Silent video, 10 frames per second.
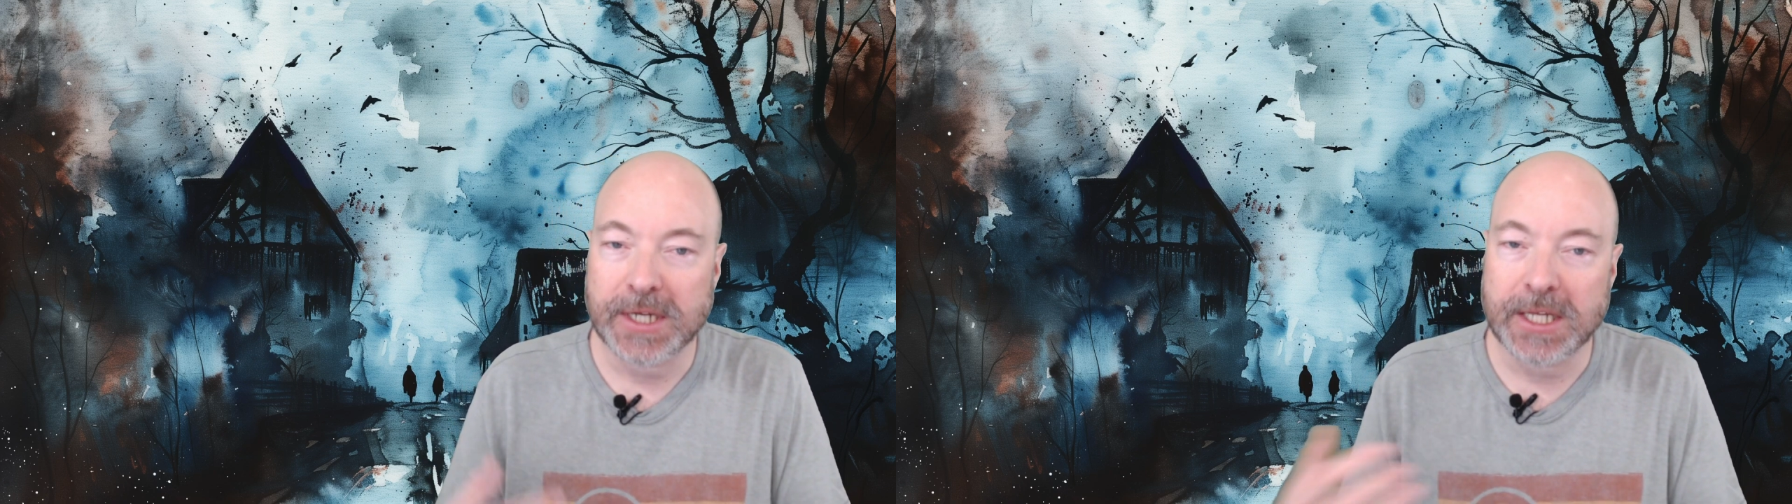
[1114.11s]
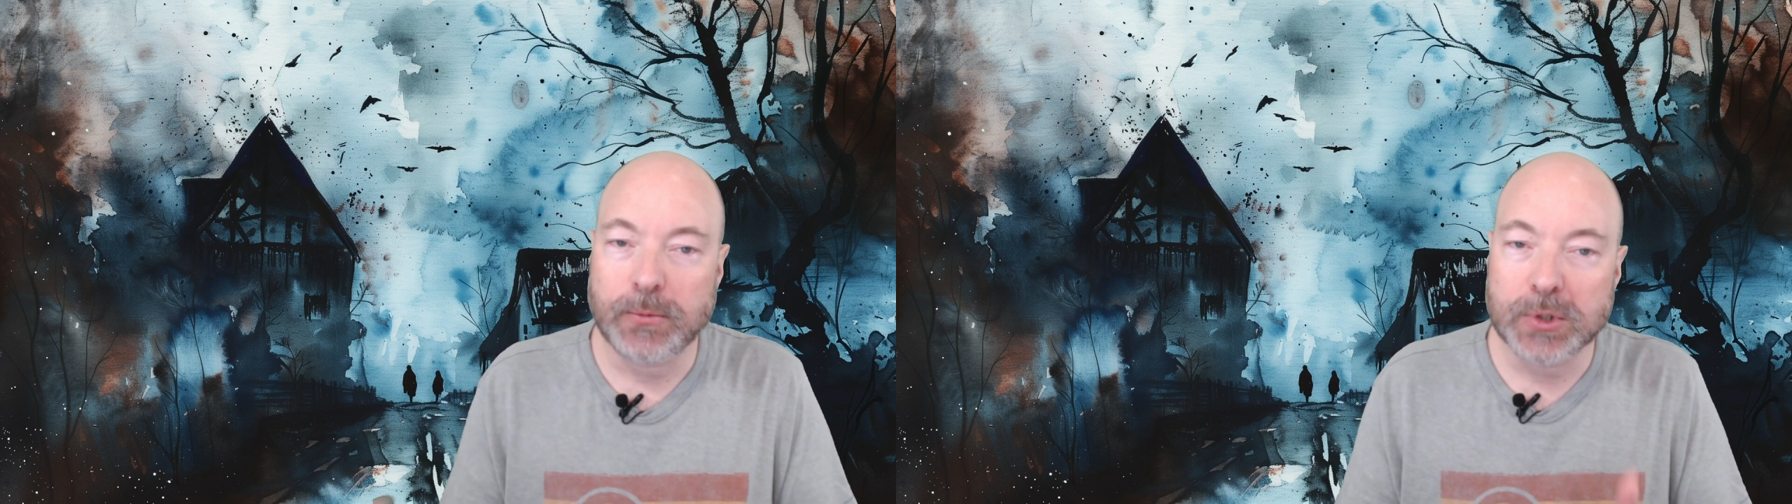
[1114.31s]

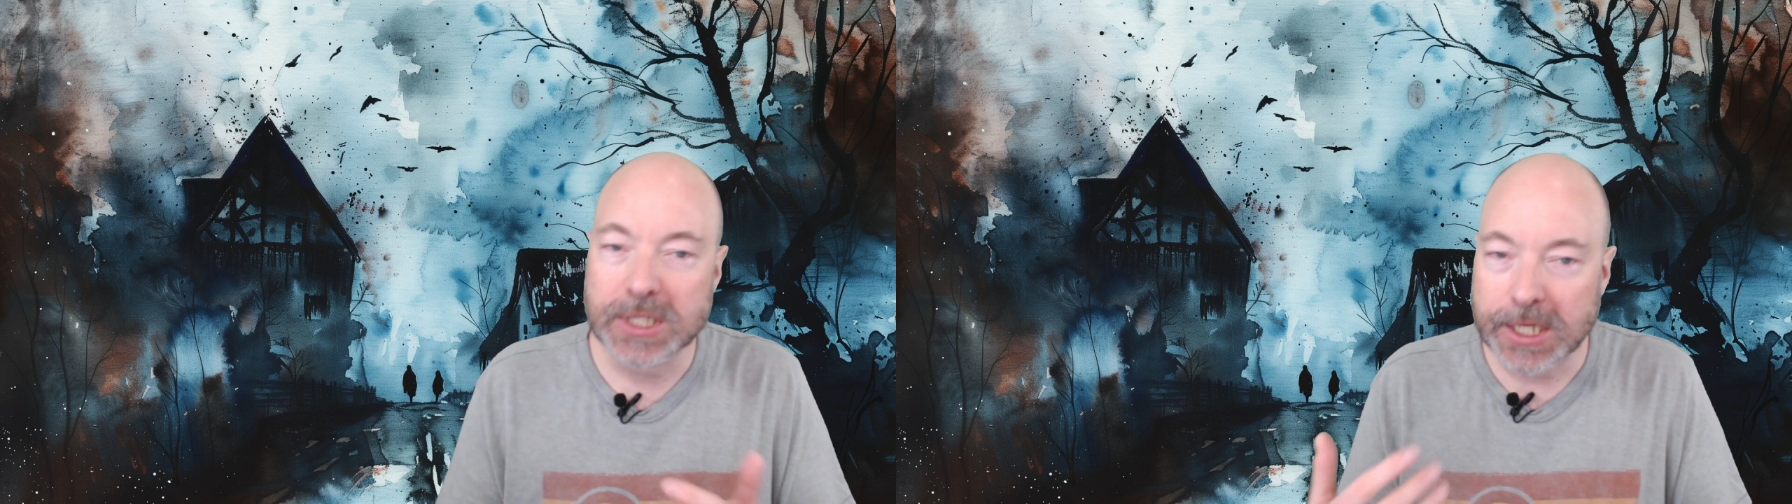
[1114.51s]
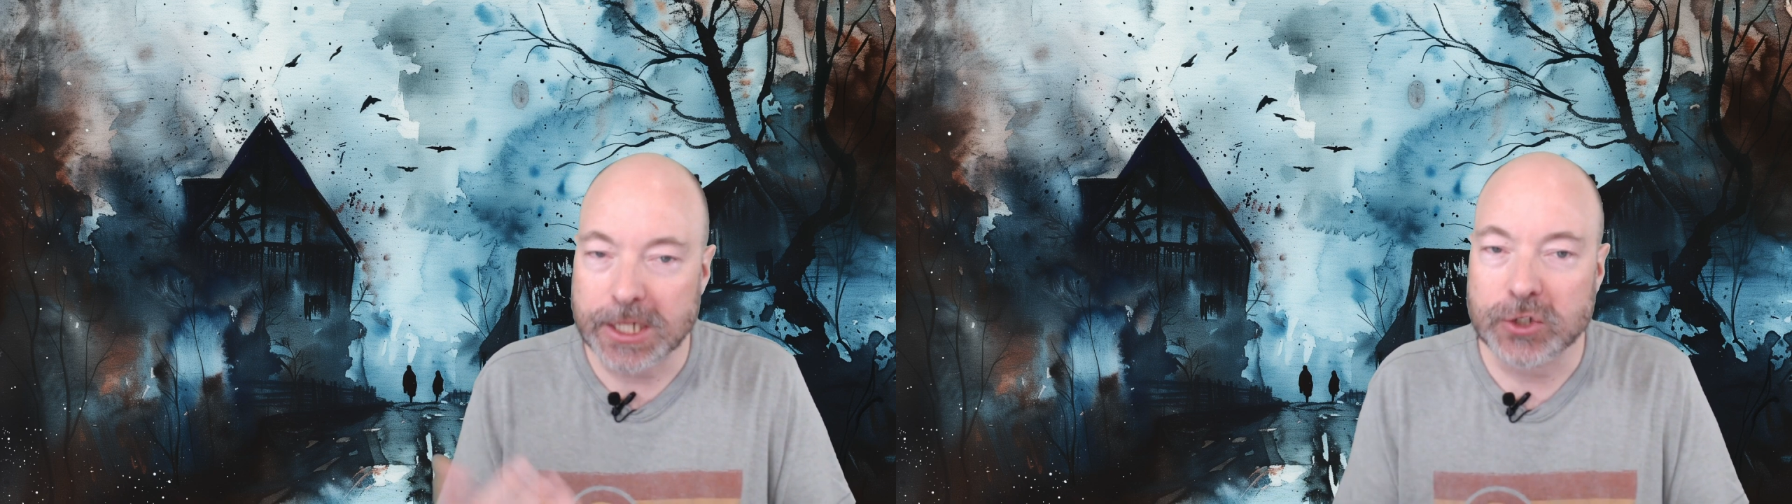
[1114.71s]
and it was
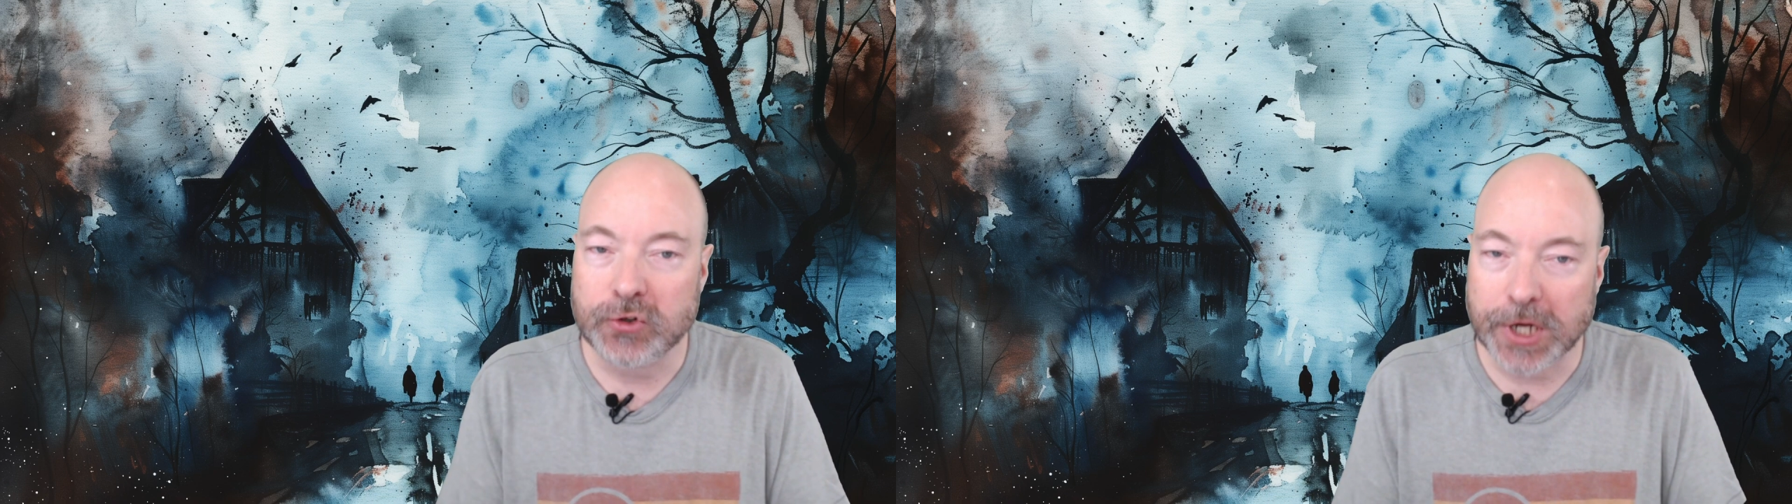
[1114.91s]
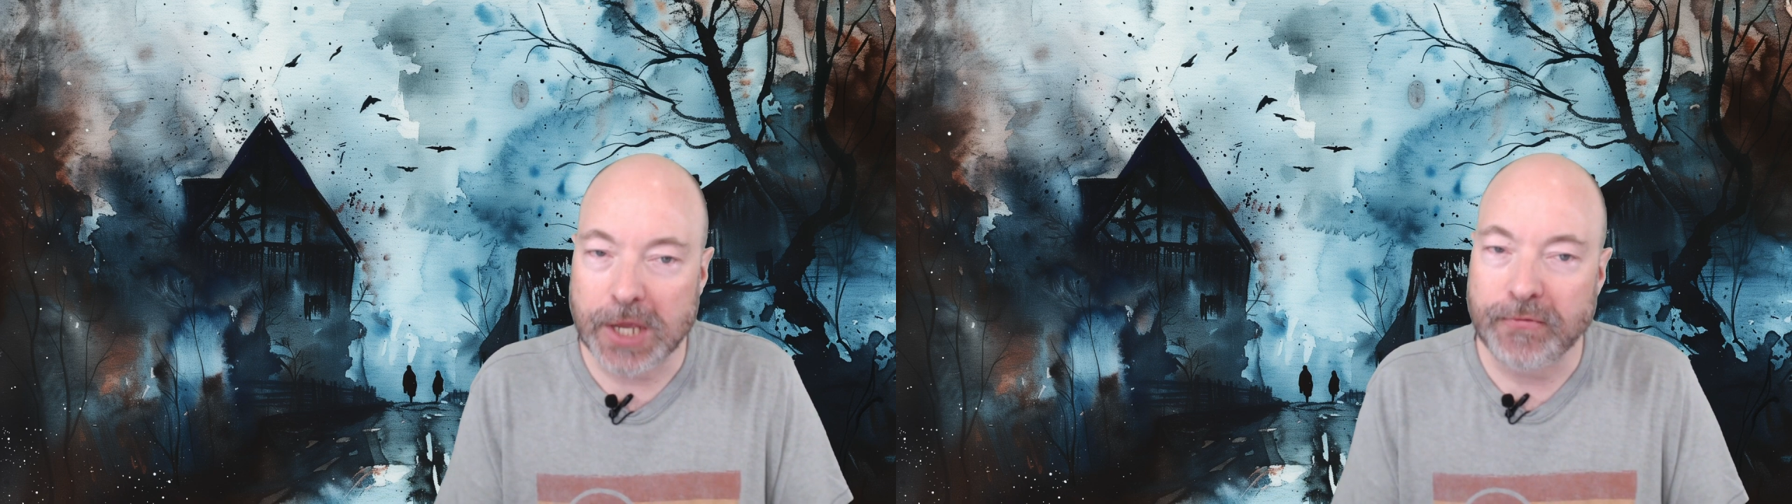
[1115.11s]
a little
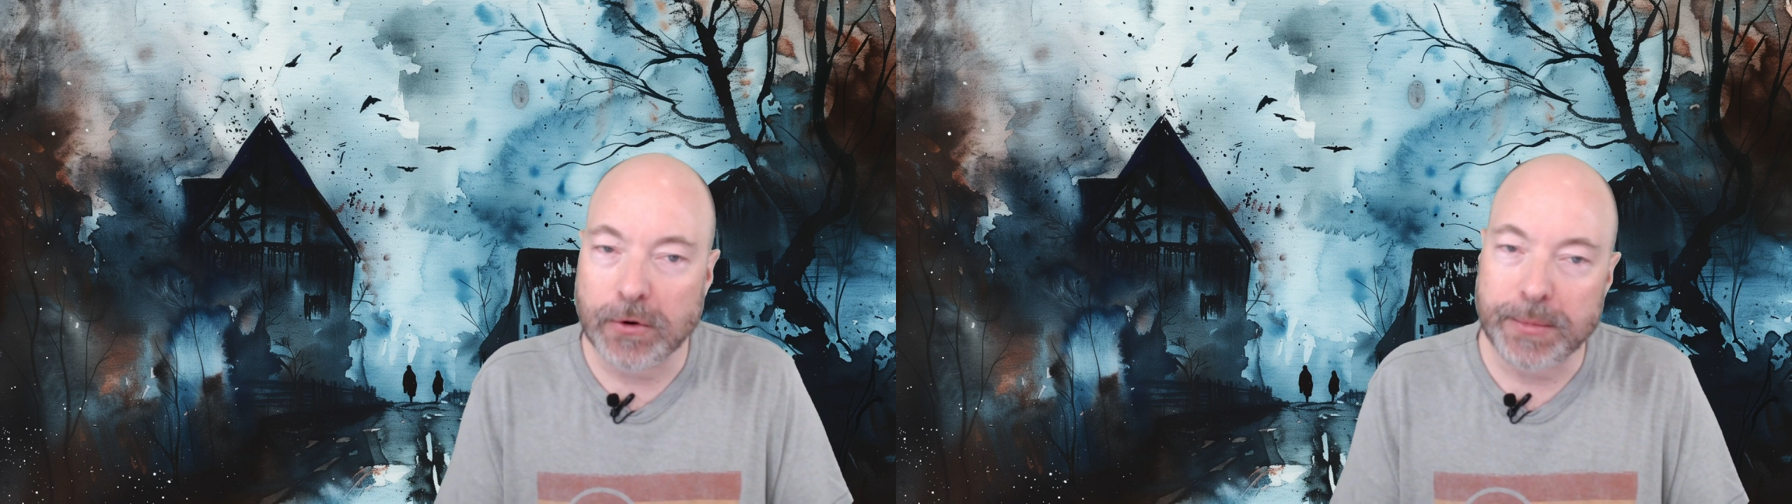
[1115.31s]
tricky for